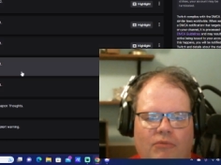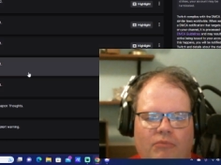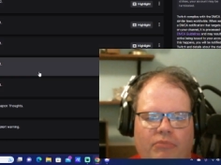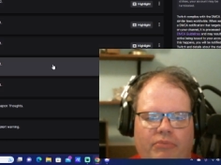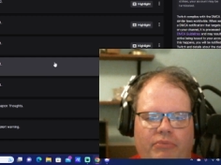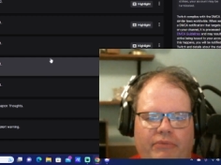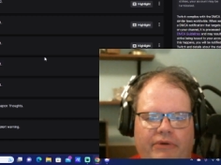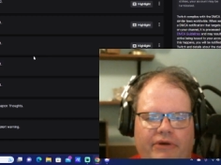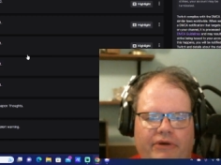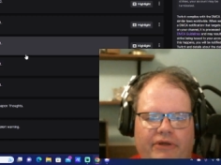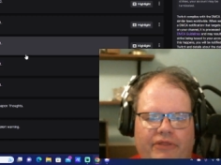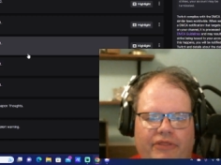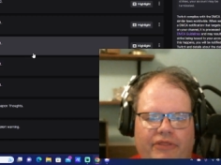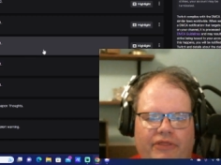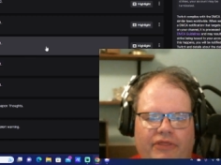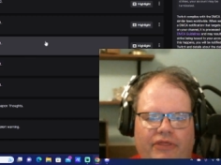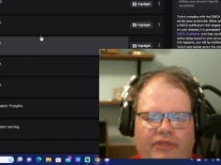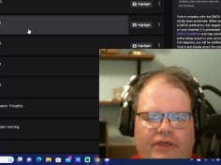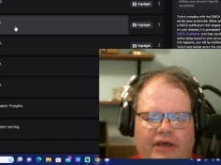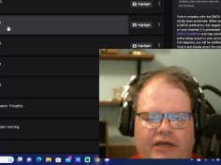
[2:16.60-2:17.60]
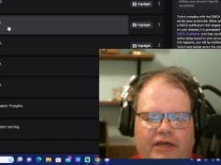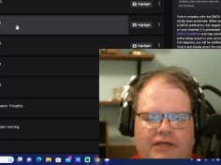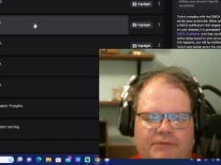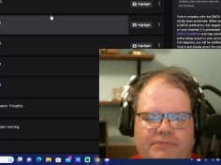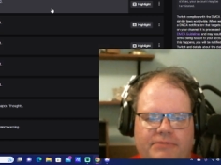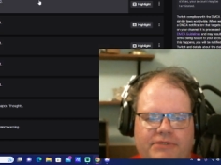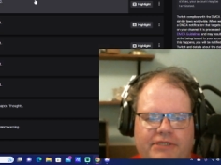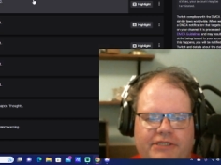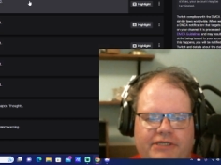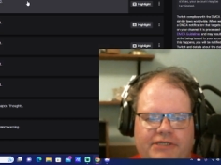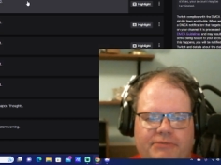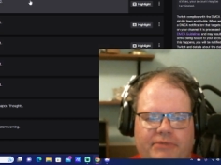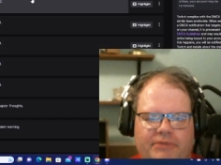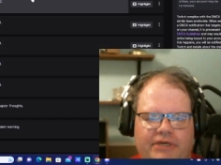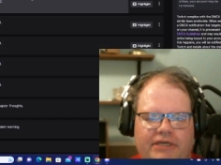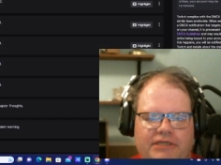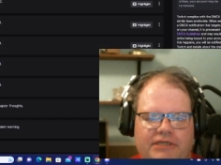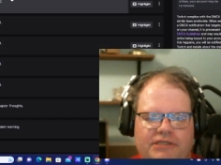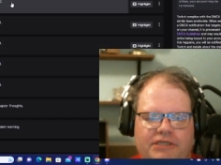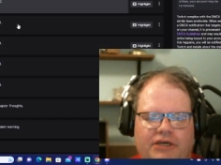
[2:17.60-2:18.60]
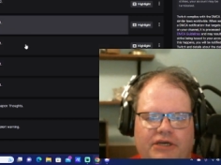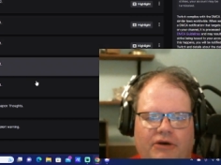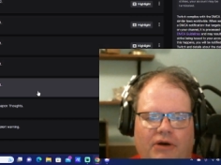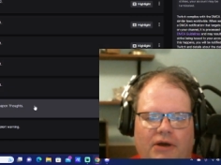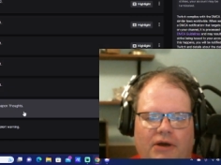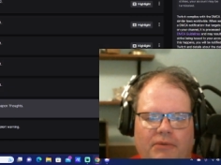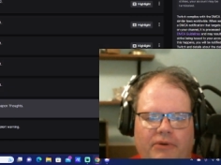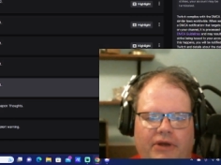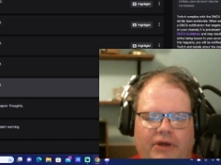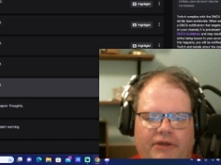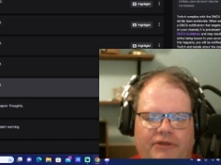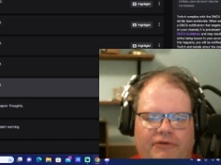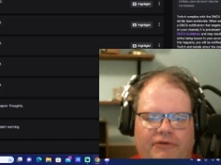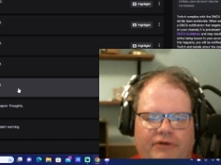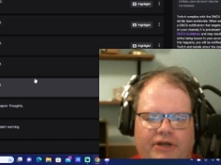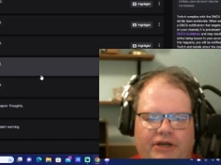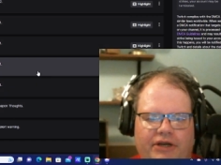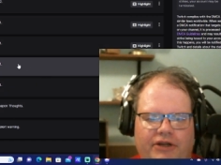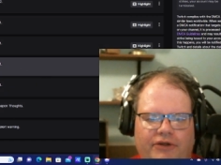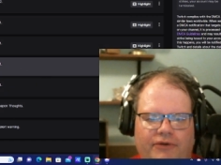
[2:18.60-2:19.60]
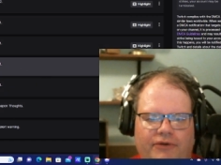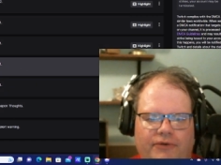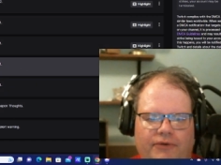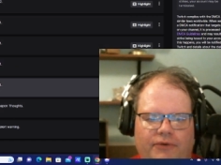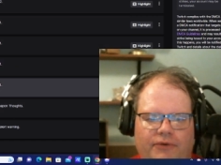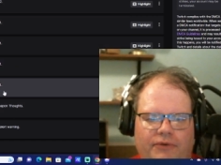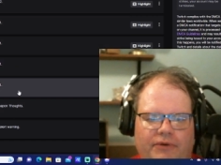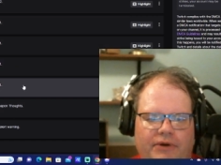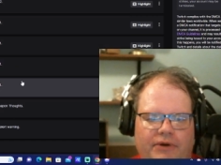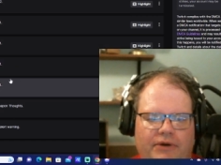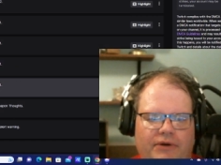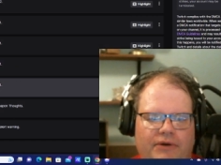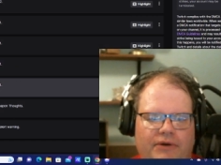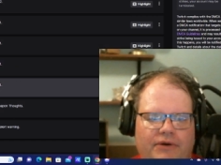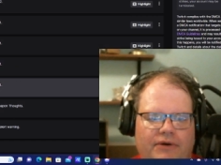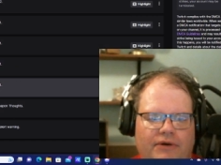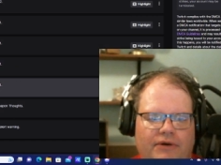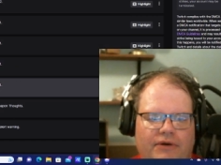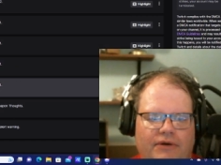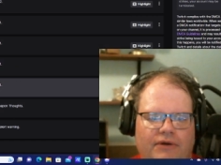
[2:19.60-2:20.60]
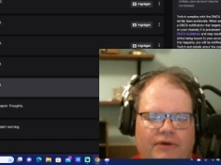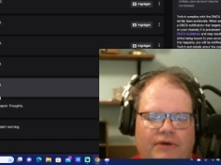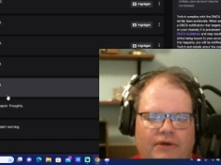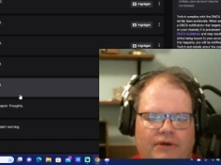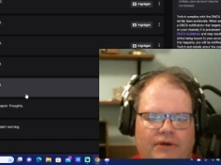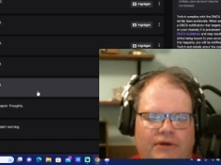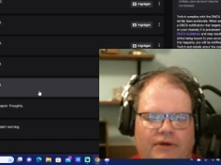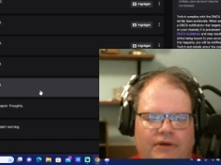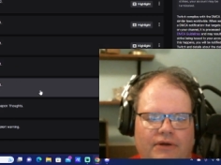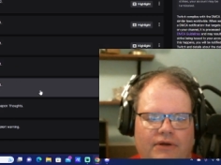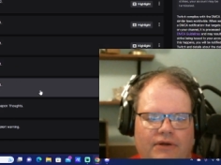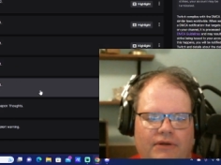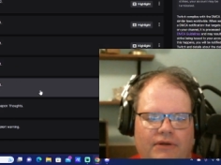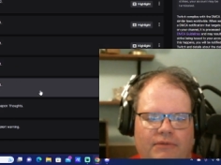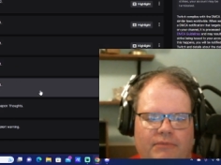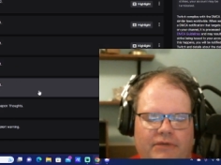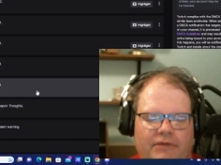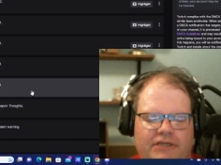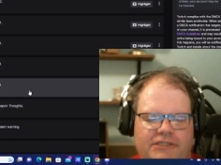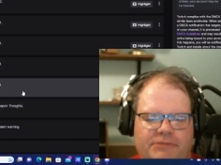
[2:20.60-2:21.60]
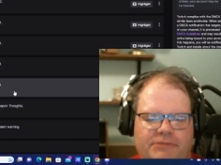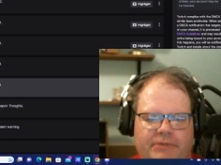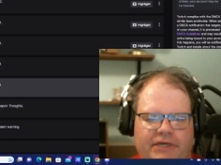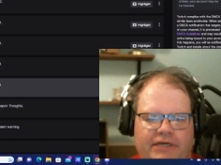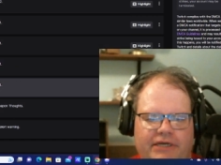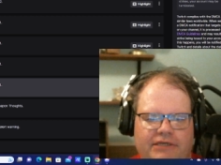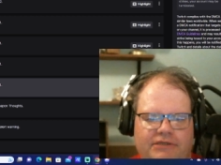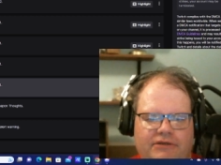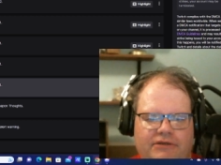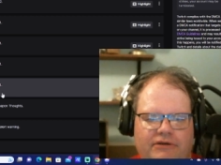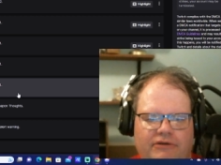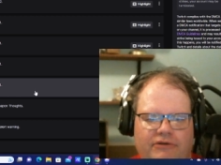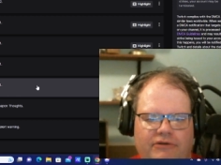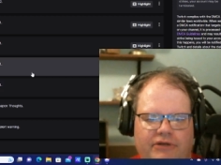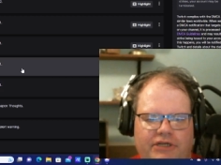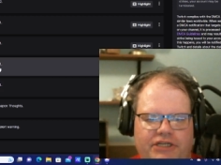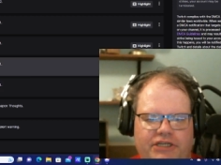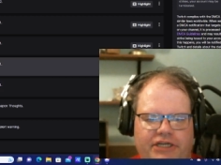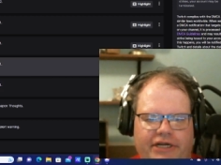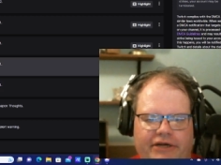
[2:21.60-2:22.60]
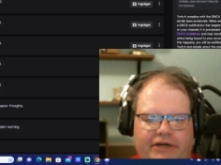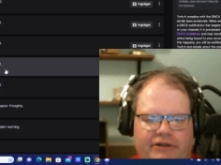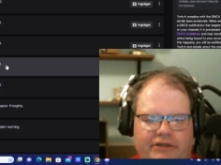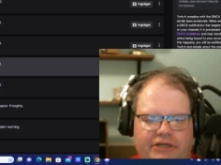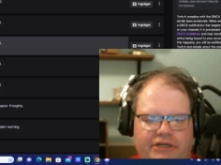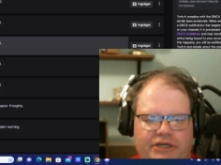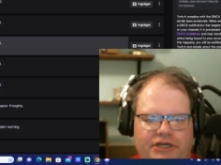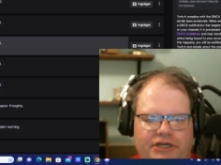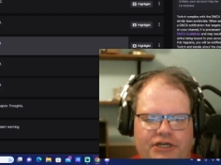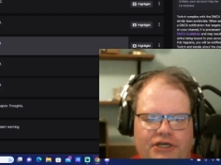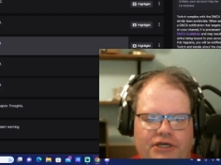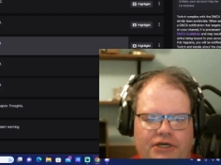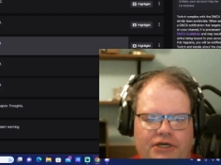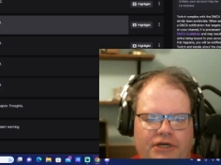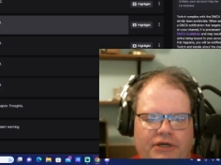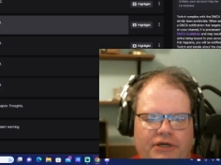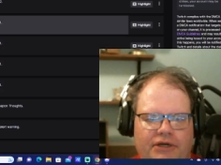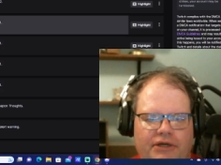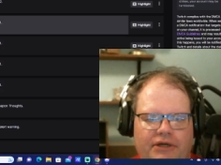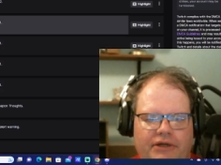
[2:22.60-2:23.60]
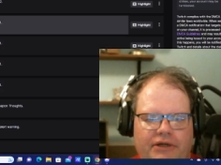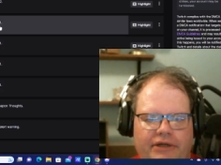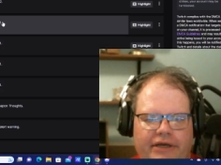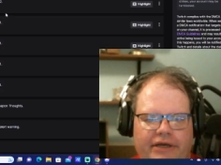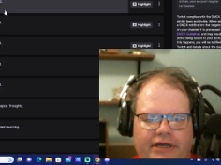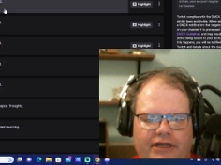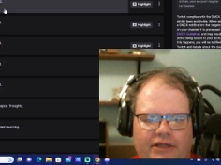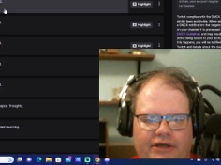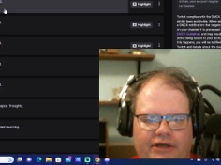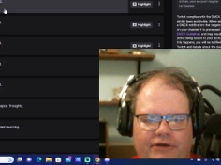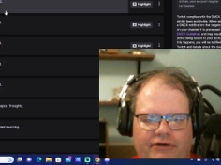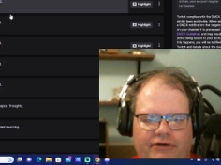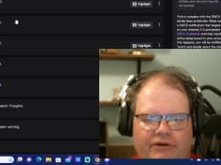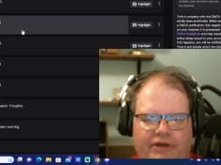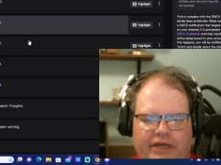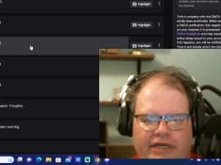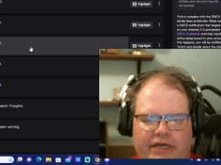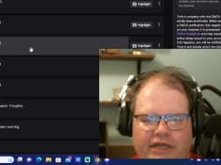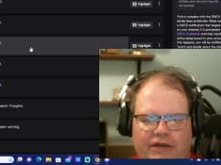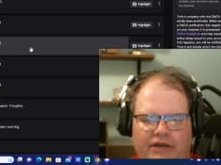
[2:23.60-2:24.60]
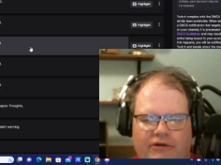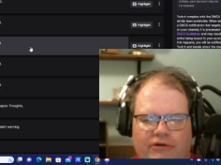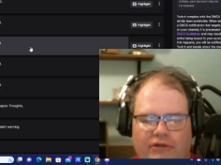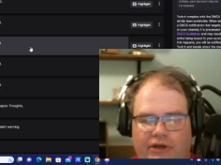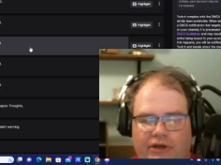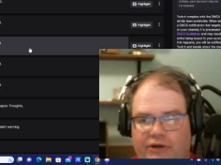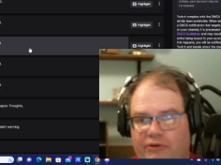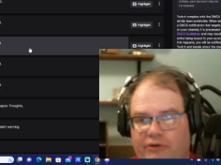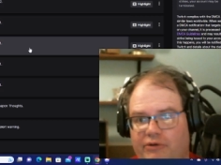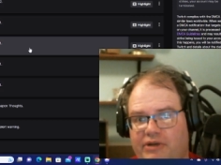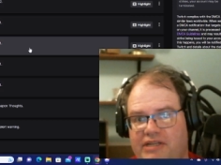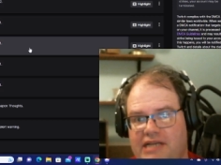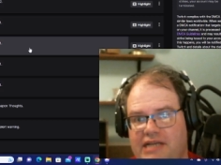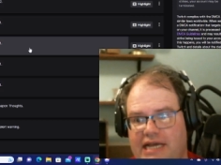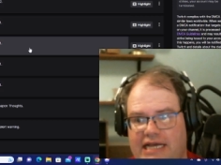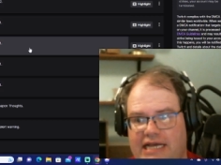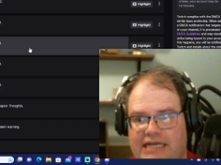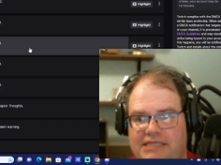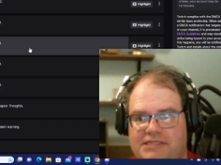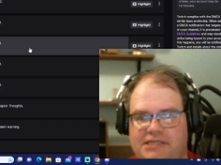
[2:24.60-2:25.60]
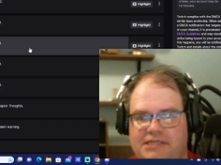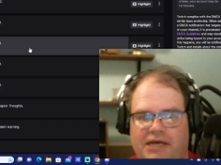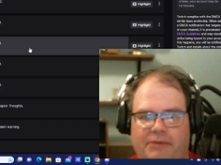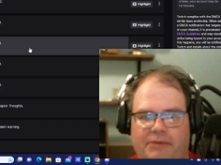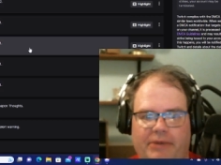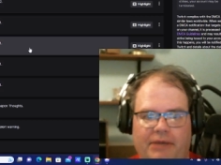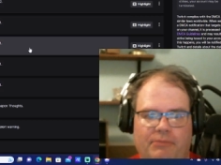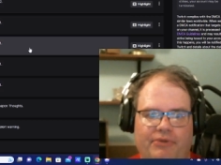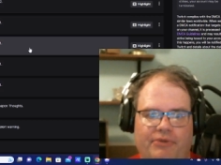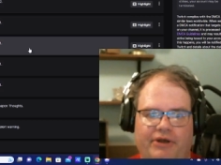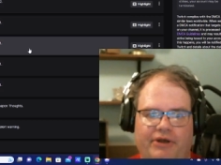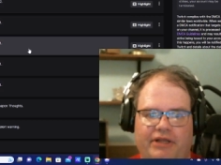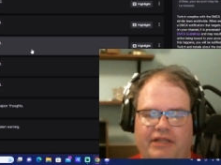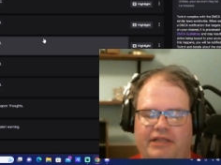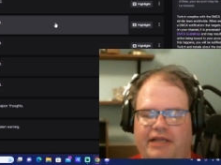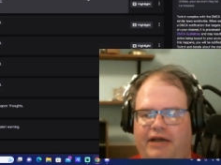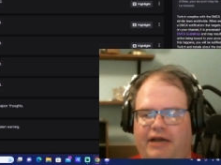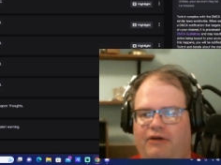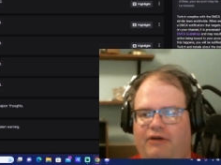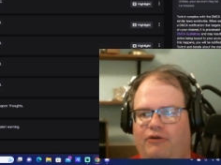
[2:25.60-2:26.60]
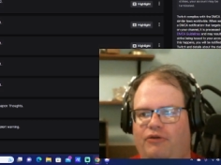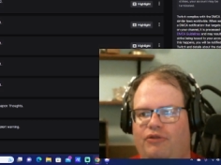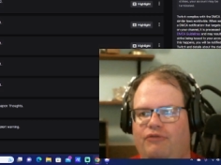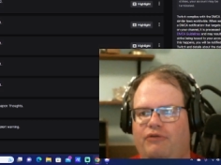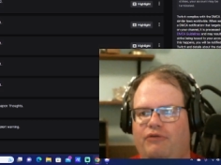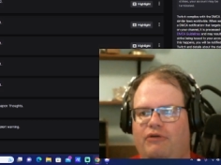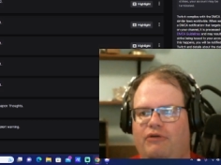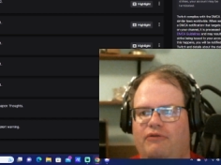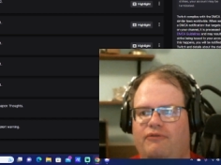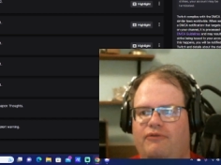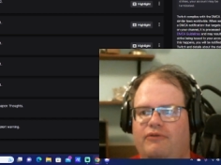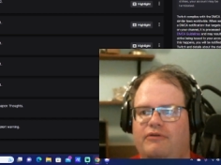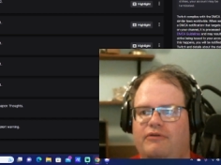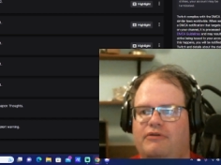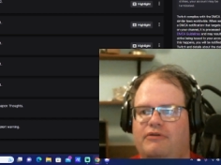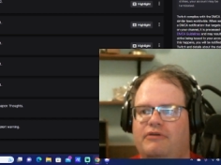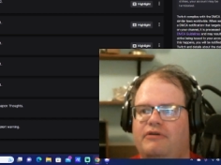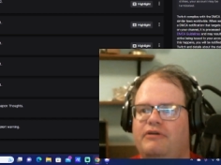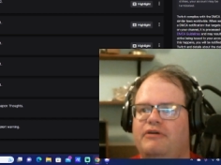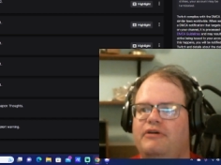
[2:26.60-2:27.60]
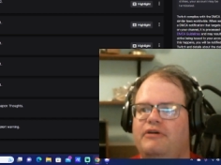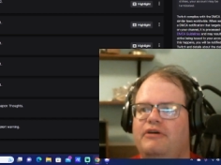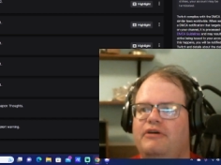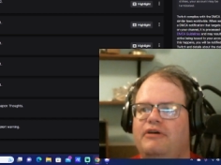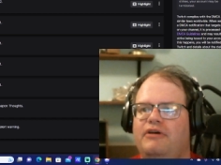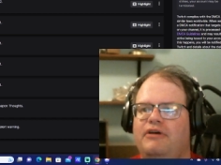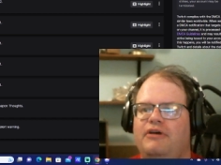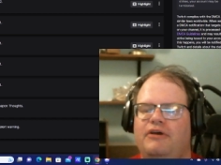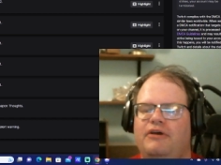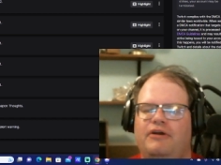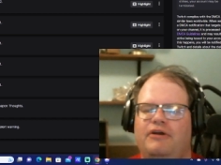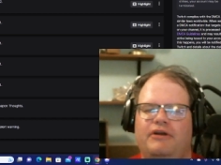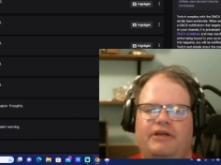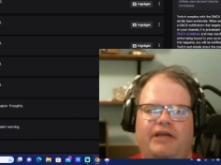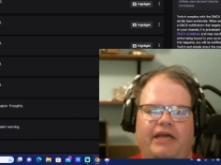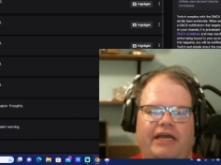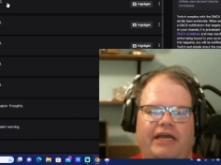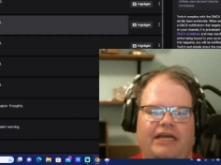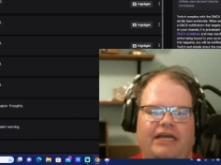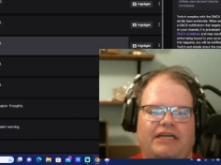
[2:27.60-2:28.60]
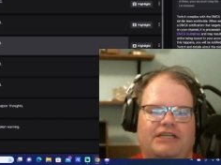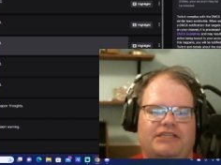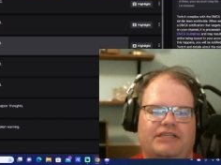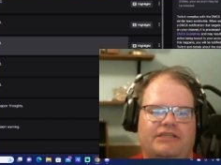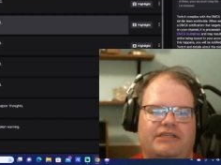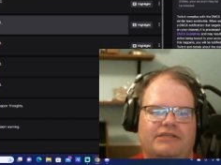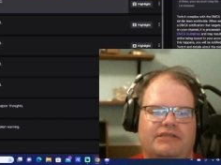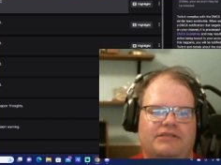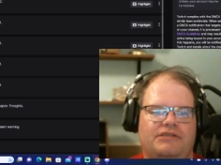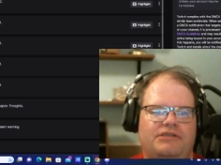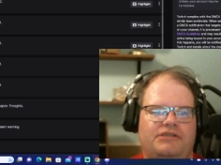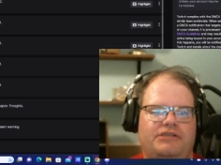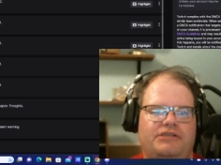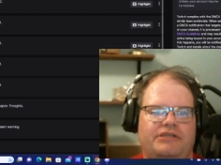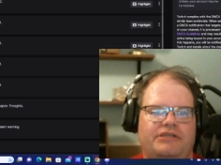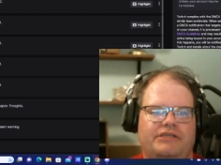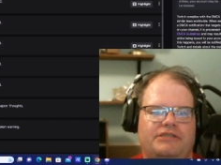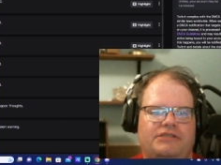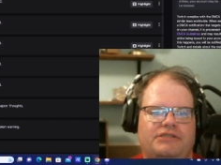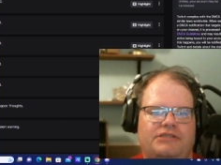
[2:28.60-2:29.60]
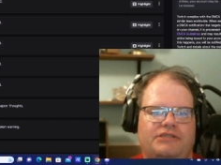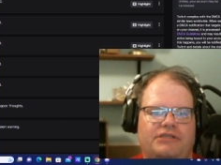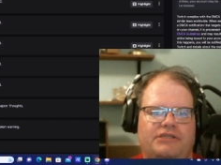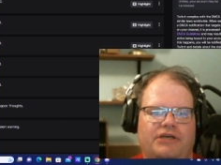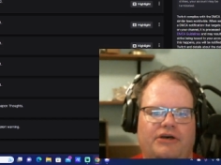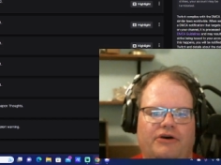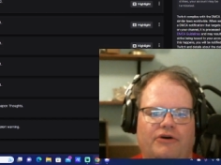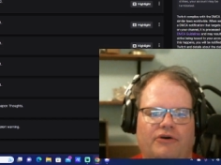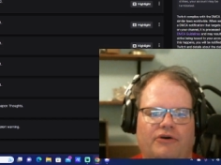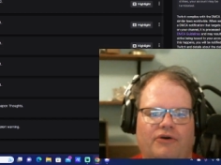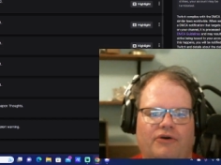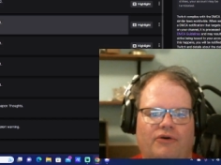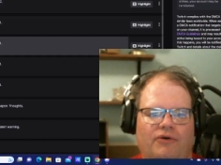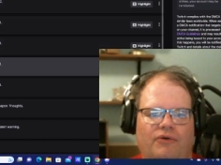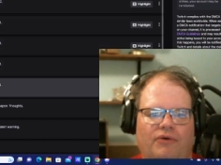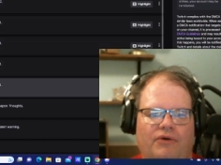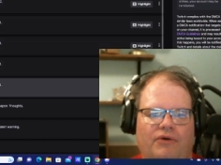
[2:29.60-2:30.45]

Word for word: But that upsets me. So I'm going to have to redo my spin nozzle only challenge at a later date, or later dates. I might break it down on three or four occasions just so